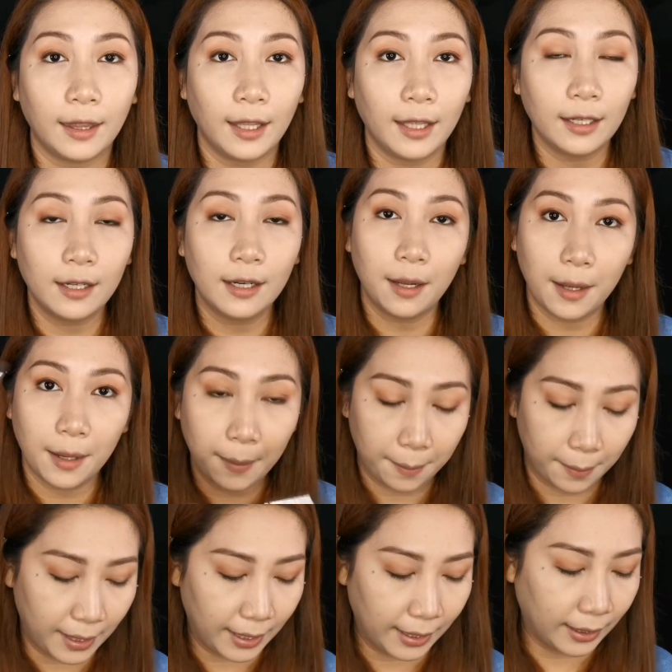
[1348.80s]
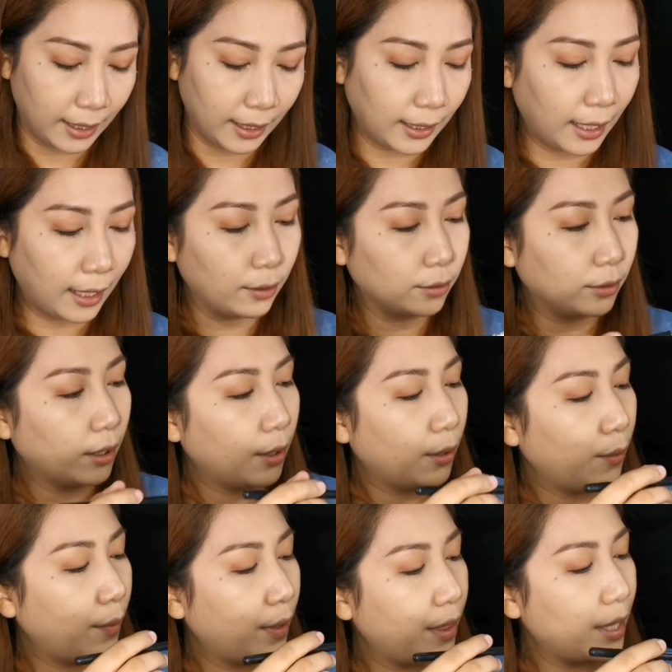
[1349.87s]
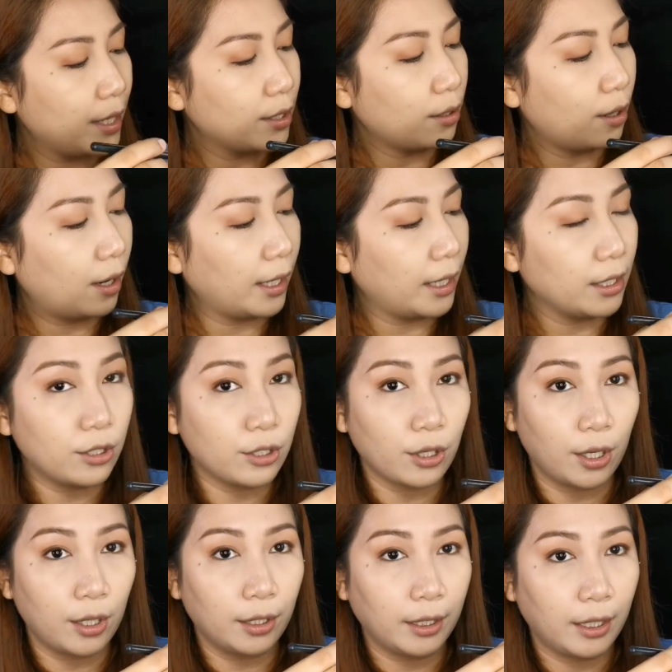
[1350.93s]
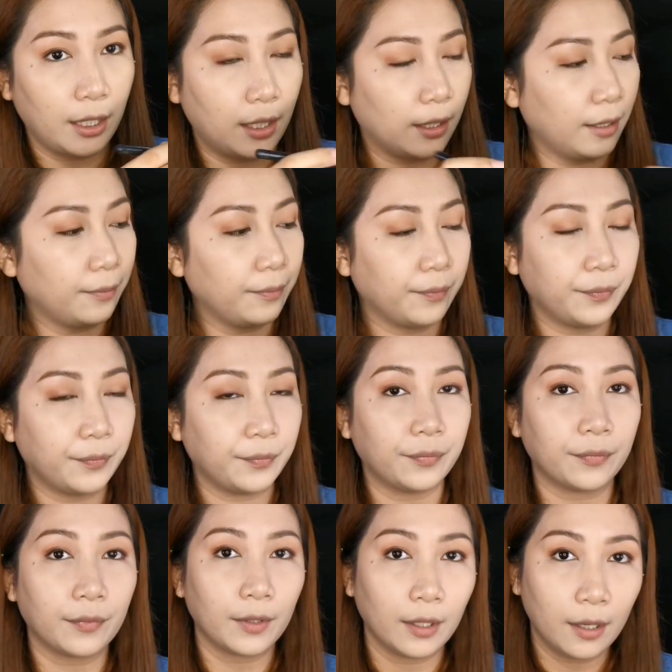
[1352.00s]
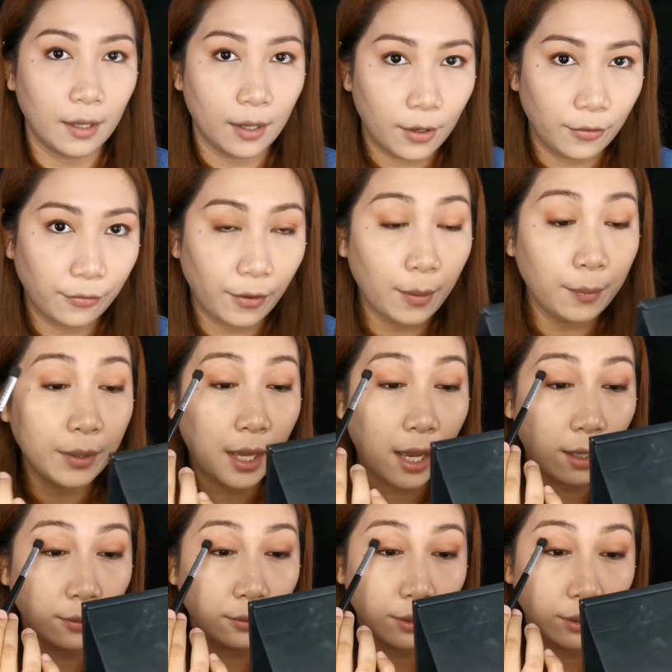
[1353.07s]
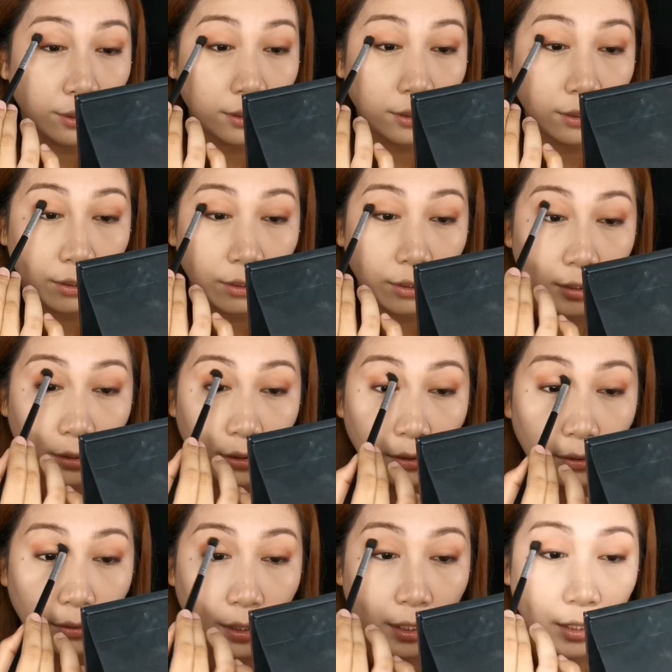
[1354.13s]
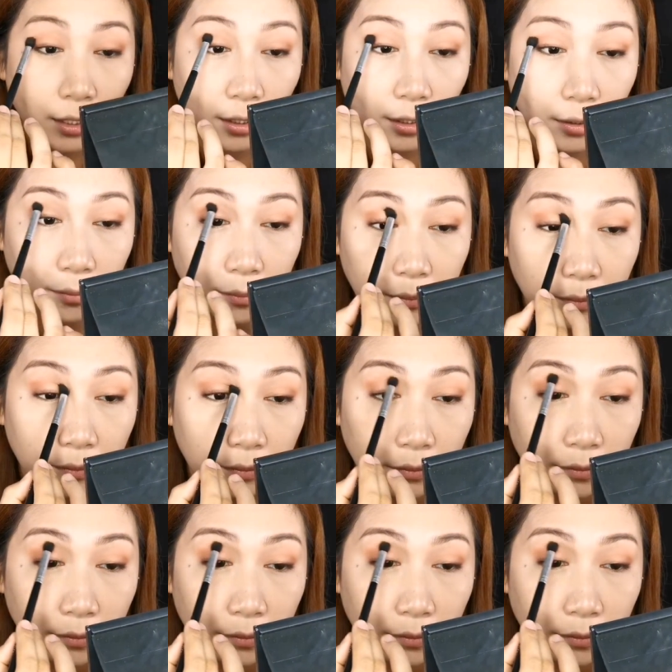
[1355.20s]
And then, blend it out with this orange color here from the outer to inner.